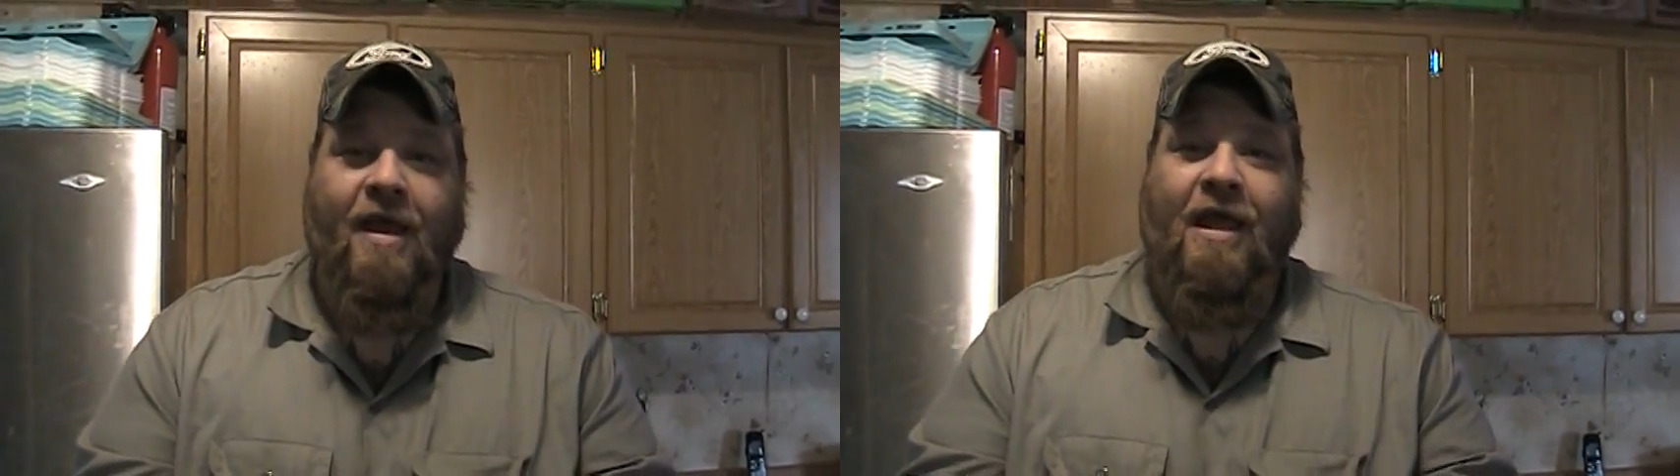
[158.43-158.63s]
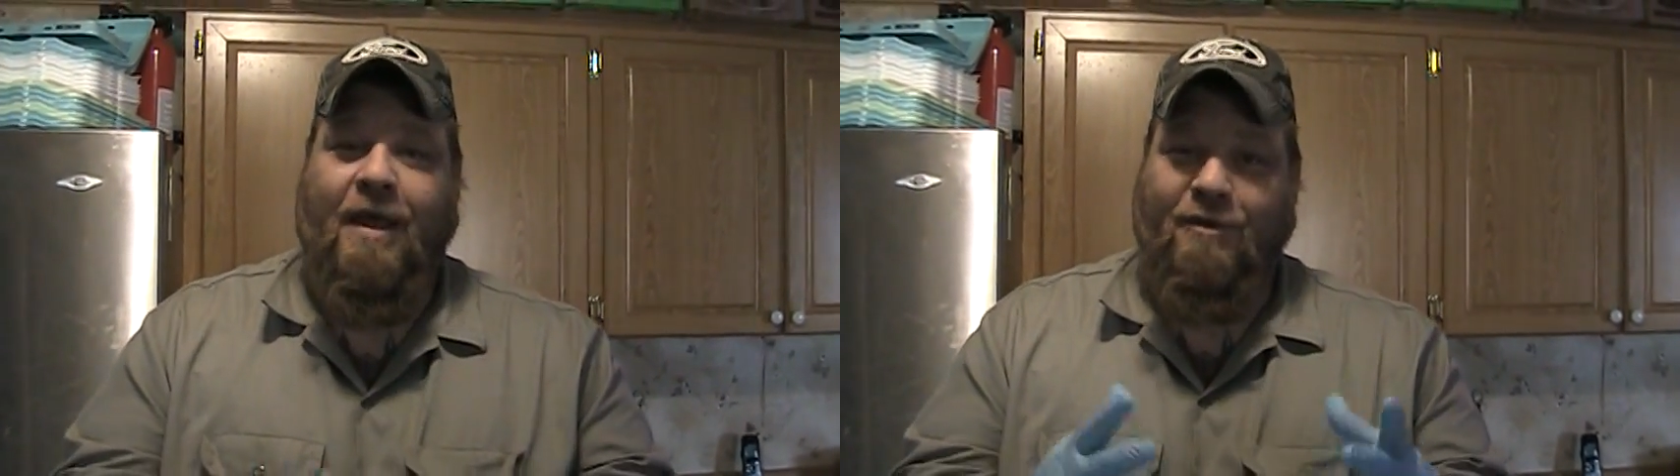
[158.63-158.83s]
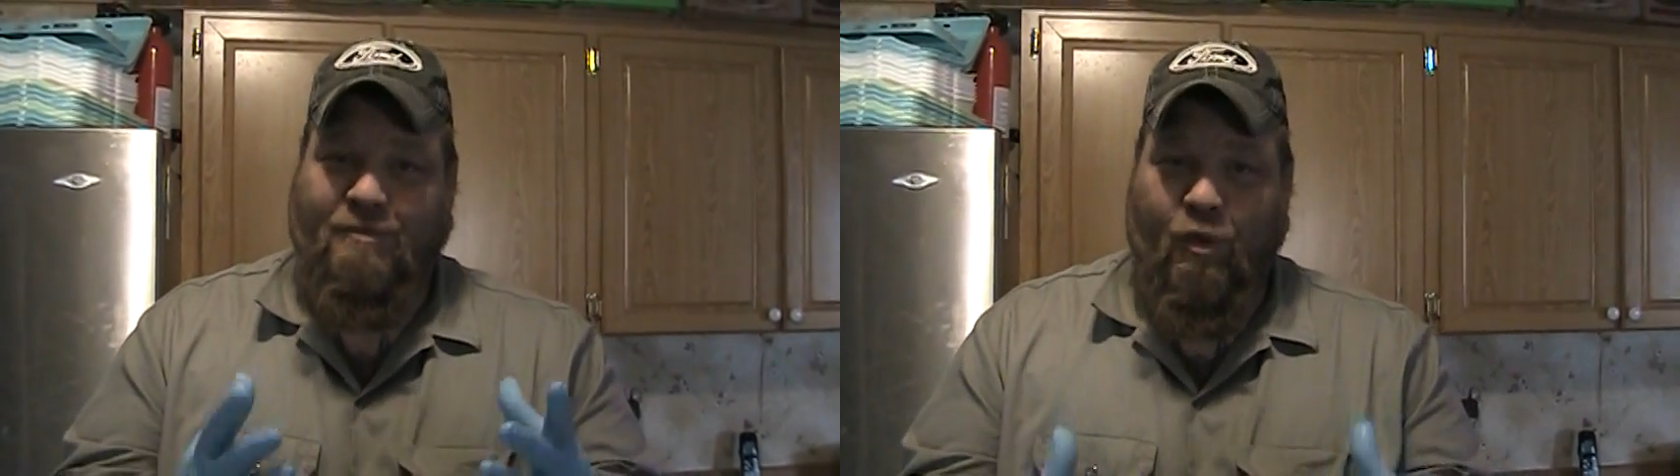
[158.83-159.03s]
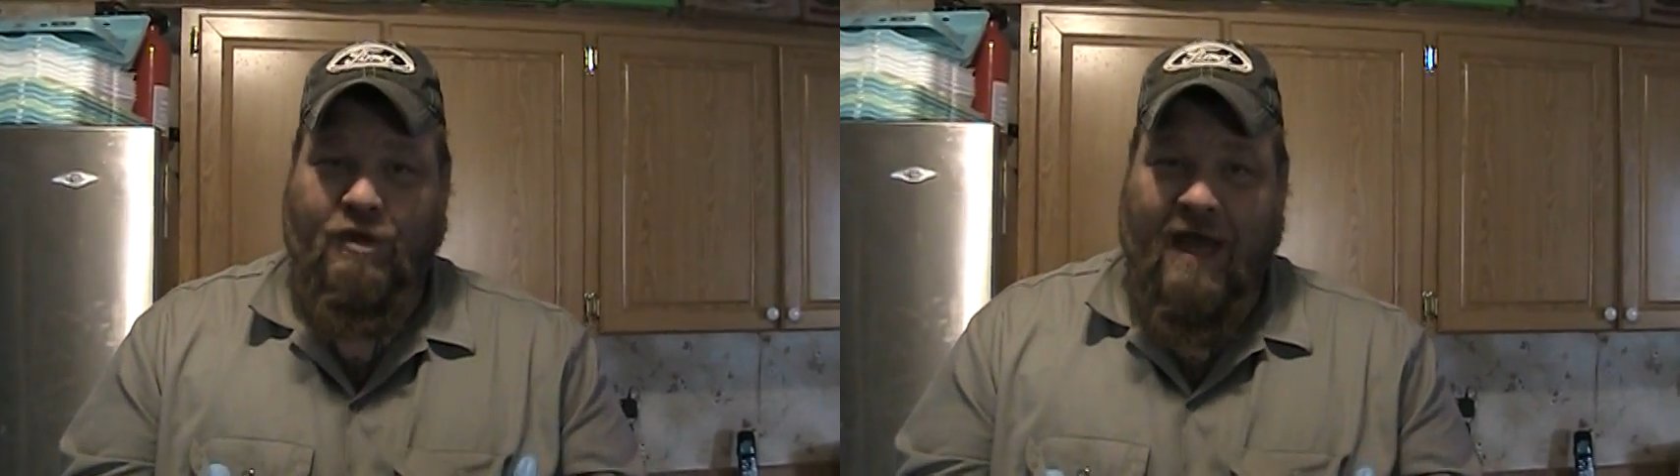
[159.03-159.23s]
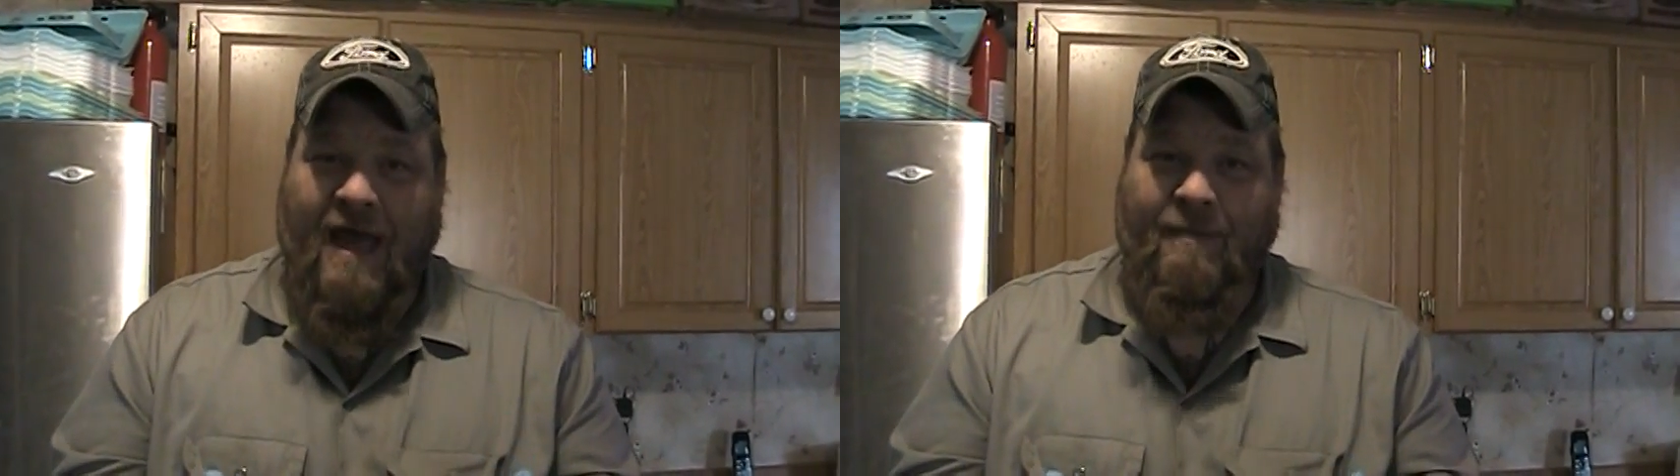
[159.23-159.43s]
equals more
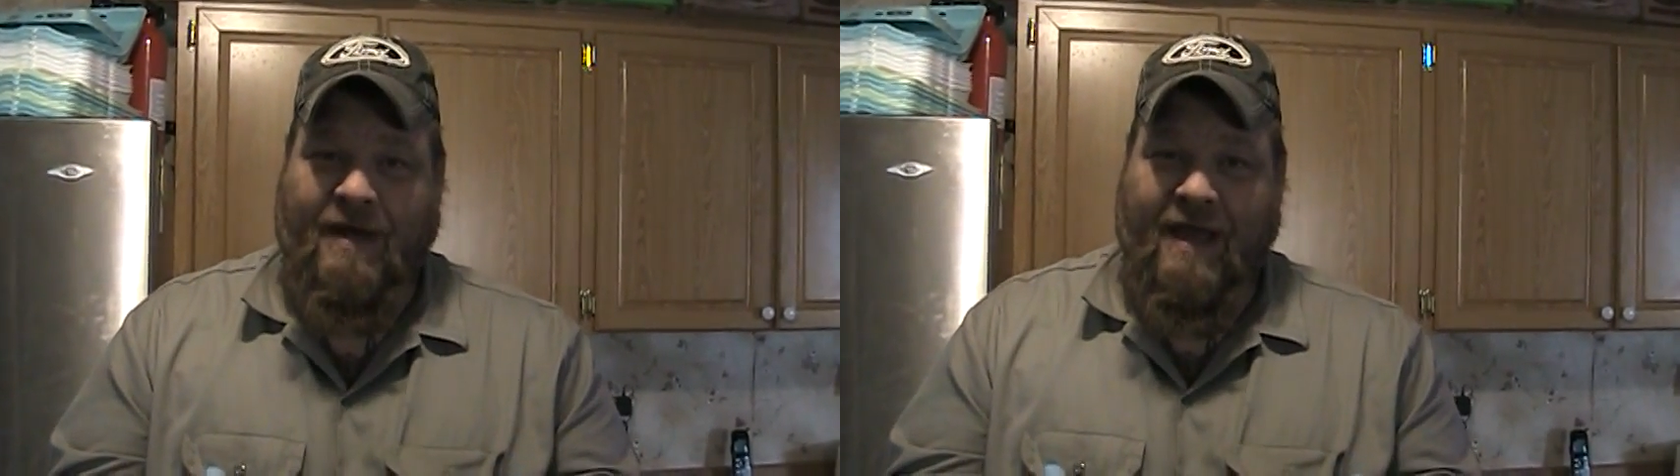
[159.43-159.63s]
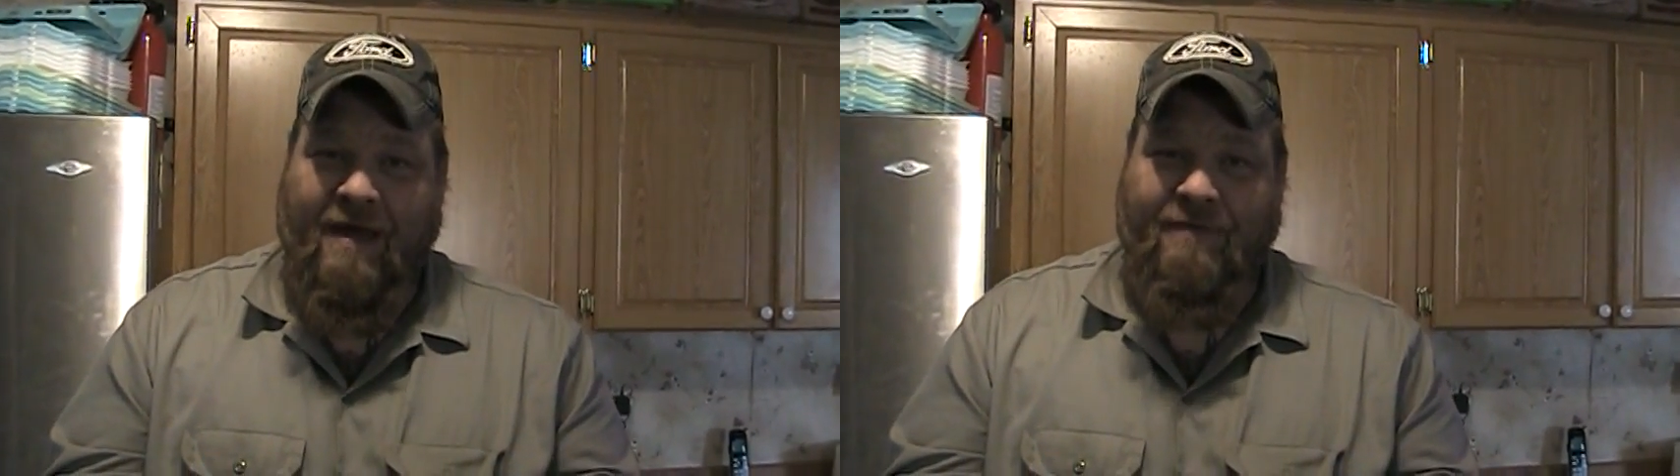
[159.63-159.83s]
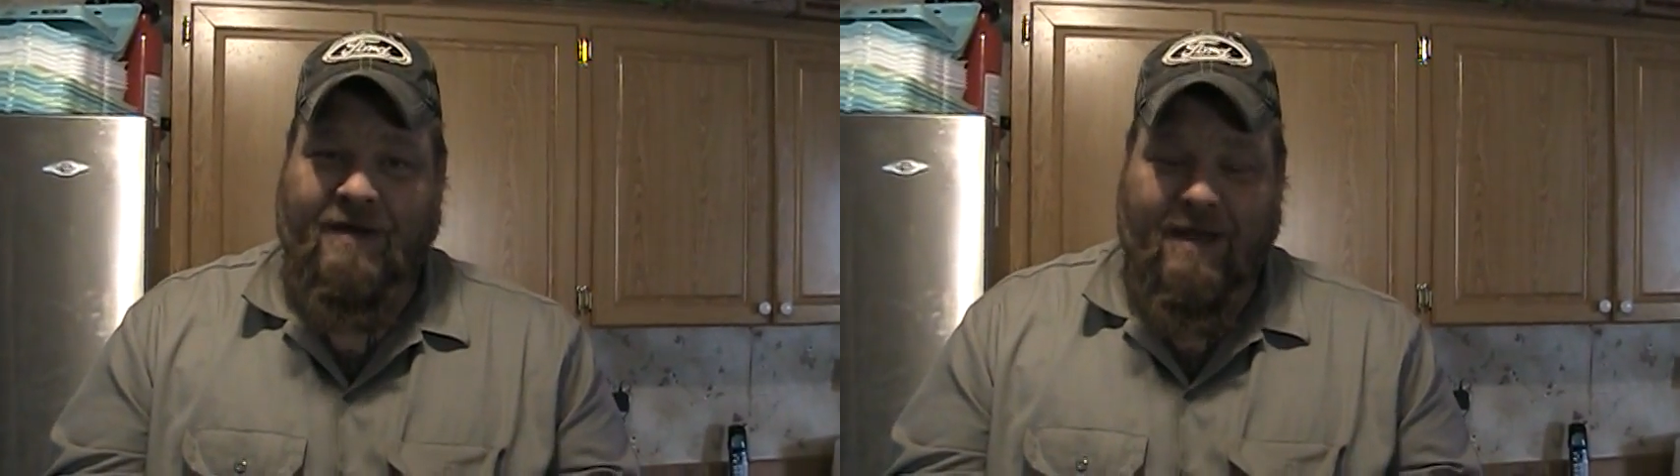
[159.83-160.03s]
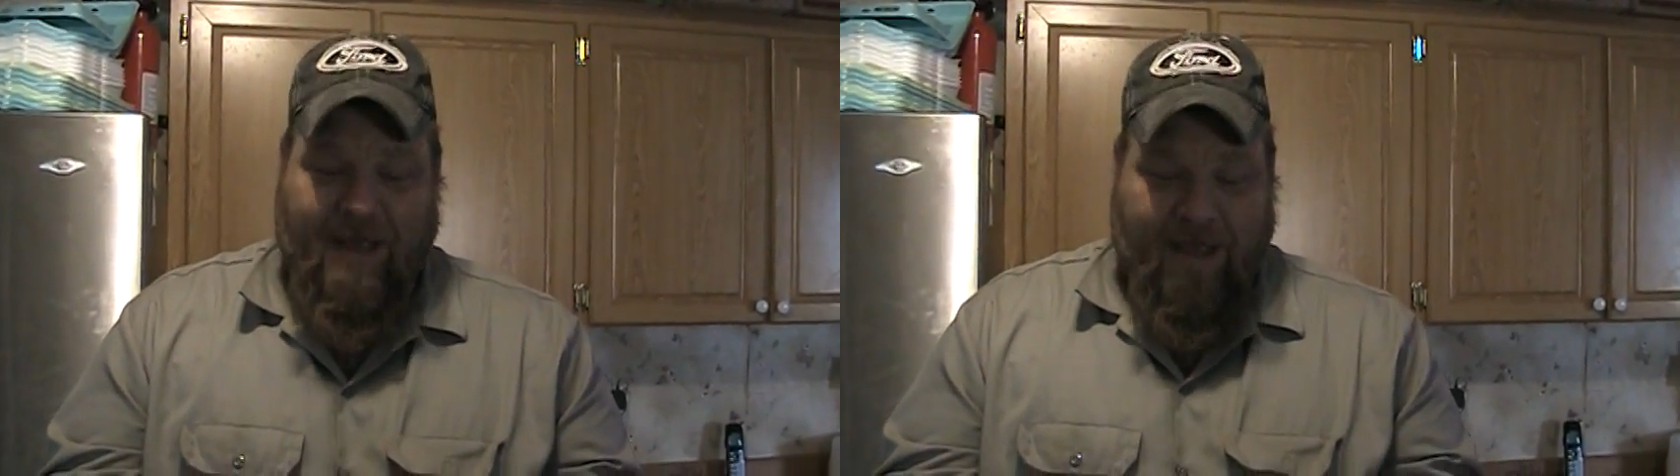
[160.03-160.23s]
time in the oven,